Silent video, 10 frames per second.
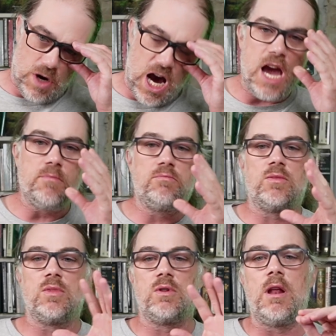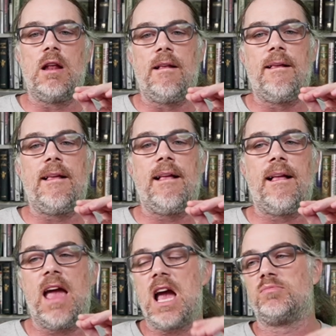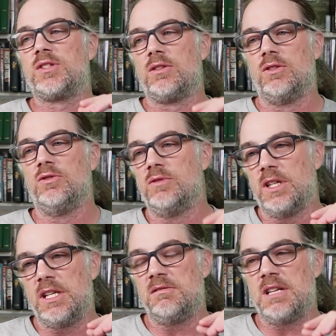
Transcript: I'm absolutely